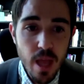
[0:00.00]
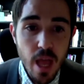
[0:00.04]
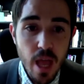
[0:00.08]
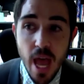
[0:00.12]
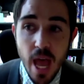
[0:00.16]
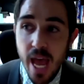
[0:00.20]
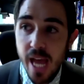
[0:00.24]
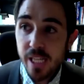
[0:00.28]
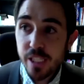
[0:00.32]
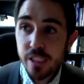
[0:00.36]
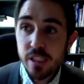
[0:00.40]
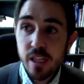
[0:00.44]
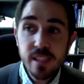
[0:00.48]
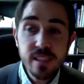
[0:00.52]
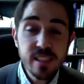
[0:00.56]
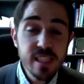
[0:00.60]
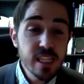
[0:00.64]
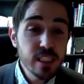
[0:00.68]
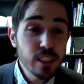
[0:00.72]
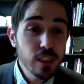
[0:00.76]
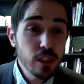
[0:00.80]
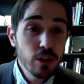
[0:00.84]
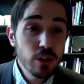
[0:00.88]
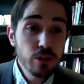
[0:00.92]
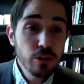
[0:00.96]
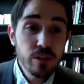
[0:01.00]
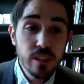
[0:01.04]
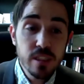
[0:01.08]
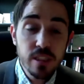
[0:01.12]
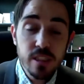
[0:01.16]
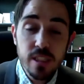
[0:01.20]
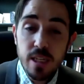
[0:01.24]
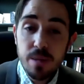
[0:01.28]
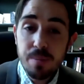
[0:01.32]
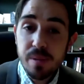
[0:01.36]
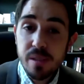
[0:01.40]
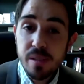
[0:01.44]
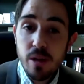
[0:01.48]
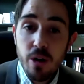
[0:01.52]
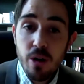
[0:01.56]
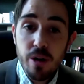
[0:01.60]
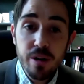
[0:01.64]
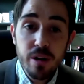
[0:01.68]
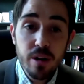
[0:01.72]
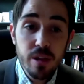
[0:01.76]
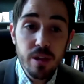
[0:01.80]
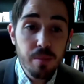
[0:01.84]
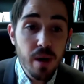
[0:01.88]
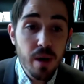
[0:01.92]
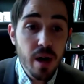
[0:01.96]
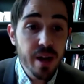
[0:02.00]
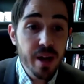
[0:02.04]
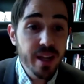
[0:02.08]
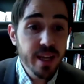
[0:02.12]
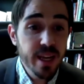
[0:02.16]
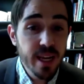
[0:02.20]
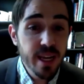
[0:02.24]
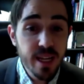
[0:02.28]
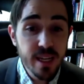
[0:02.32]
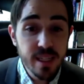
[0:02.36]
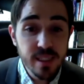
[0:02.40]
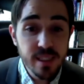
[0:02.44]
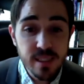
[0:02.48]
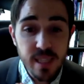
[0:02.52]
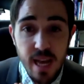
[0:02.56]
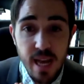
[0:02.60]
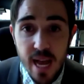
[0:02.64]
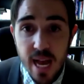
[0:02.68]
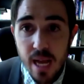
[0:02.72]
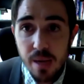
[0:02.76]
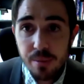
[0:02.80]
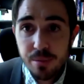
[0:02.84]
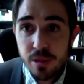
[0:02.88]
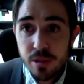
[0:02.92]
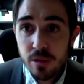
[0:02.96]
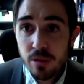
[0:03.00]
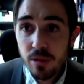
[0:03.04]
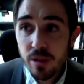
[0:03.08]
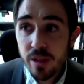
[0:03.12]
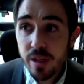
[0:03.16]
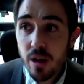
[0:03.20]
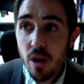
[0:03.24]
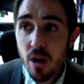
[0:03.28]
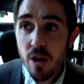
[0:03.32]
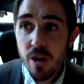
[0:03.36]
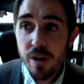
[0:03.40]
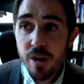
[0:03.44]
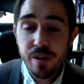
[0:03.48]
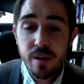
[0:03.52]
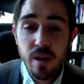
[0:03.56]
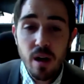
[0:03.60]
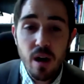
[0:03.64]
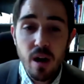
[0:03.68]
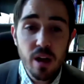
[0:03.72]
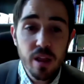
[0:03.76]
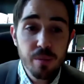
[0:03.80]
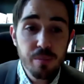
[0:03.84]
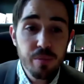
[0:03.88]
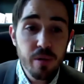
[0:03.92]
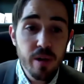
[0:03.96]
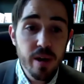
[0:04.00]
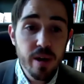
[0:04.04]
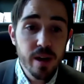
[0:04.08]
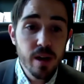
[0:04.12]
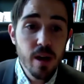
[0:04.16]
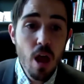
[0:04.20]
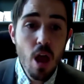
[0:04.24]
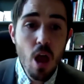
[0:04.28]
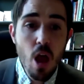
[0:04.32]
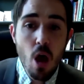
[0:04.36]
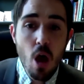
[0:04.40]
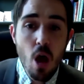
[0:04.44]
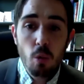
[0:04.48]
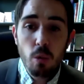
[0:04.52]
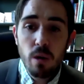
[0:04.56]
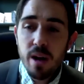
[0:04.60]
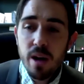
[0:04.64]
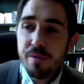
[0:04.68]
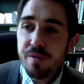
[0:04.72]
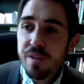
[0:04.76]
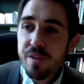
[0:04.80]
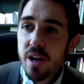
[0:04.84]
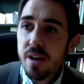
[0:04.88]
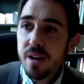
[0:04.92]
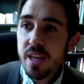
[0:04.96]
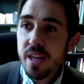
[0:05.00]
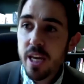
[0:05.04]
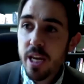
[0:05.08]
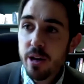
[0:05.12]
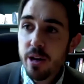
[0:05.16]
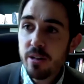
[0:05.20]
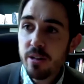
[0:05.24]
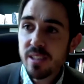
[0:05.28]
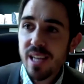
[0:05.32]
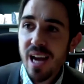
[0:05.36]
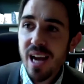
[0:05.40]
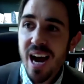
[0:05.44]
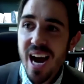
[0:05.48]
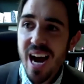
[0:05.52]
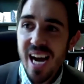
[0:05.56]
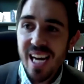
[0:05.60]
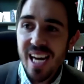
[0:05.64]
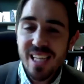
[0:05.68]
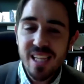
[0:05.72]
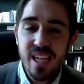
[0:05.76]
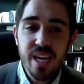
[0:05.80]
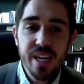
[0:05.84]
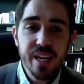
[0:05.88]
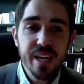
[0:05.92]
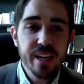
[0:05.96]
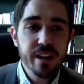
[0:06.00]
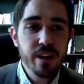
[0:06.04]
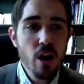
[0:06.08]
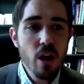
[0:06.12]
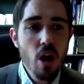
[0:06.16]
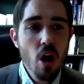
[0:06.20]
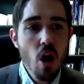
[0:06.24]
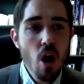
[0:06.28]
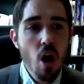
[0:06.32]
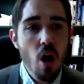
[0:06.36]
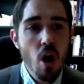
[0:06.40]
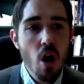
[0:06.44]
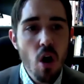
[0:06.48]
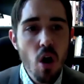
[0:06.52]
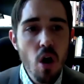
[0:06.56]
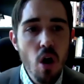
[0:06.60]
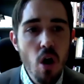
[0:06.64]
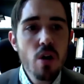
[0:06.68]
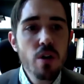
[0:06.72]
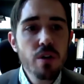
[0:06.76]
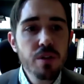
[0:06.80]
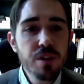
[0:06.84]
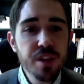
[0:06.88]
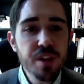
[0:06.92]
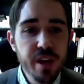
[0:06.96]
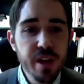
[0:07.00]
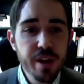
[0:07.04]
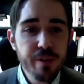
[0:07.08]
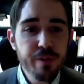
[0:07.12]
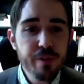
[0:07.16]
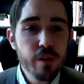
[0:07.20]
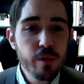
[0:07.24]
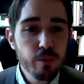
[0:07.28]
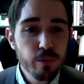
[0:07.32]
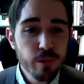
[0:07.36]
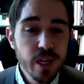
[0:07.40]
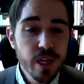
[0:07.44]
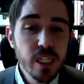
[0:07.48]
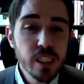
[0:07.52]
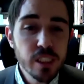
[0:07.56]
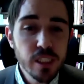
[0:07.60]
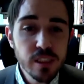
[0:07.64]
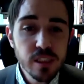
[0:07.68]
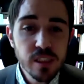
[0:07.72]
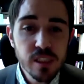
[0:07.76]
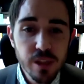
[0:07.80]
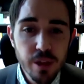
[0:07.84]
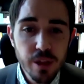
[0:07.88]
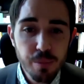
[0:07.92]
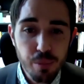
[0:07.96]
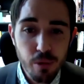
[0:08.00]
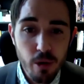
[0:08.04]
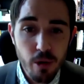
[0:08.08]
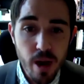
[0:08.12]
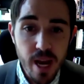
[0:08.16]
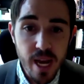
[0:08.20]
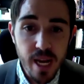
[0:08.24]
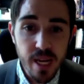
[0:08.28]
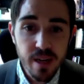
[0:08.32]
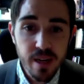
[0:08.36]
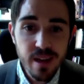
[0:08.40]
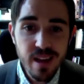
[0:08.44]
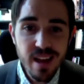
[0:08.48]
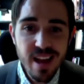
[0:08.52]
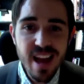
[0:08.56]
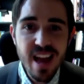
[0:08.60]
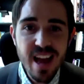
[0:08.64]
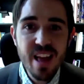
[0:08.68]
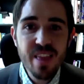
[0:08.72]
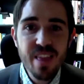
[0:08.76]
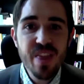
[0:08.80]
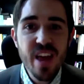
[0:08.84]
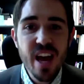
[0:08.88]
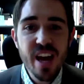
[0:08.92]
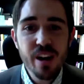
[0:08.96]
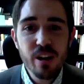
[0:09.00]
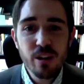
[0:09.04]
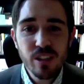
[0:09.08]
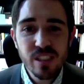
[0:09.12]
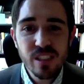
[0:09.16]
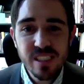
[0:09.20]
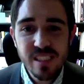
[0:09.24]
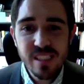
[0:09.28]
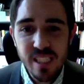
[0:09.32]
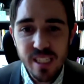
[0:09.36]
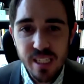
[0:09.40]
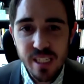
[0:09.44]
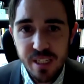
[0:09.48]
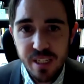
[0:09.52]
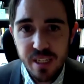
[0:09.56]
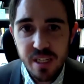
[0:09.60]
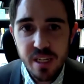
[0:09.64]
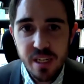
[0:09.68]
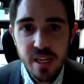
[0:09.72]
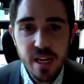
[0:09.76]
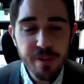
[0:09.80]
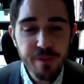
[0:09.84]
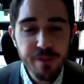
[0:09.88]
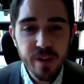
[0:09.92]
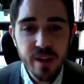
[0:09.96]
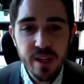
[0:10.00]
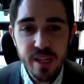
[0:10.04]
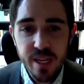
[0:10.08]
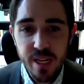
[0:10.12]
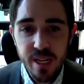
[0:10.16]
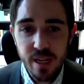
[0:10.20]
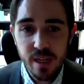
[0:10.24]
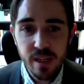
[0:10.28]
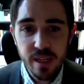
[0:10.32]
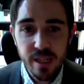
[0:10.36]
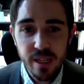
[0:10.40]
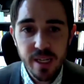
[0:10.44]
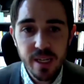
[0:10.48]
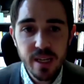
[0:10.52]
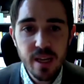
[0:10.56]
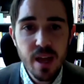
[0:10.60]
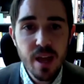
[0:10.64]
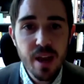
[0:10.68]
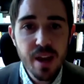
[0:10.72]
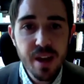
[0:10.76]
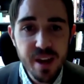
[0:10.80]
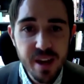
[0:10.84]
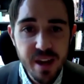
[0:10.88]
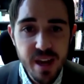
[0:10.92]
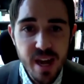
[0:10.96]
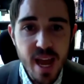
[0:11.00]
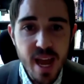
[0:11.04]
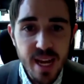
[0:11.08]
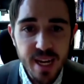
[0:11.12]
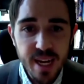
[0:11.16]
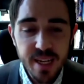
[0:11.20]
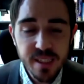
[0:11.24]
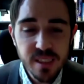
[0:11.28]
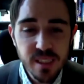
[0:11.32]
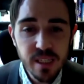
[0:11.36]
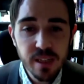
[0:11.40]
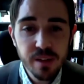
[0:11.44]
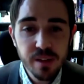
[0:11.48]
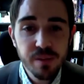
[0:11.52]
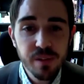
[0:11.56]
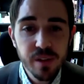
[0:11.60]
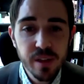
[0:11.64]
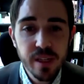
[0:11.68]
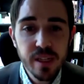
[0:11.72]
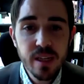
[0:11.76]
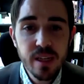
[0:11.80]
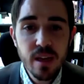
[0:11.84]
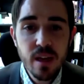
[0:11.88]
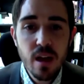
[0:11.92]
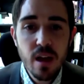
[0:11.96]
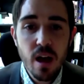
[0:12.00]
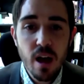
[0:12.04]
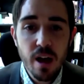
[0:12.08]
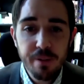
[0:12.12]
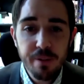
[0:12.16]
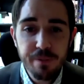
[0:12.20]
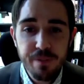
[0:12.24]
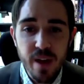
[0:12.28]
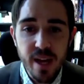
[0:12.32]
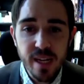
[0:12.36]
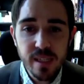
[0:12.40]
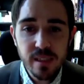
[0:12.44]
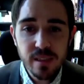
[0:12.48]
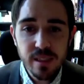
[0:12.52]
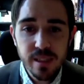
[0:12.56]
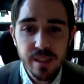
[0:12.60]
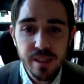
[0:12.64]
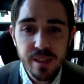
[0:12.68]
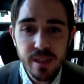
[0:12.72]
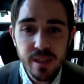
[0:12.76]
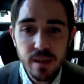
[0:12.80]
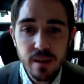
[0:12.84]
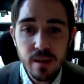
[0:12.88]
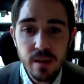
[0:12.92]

And just as losing sleep is hard on the body, it is absolutely hard on the brain. What I've done here is highlighted all the different regions of the brain that are significantly negatively affected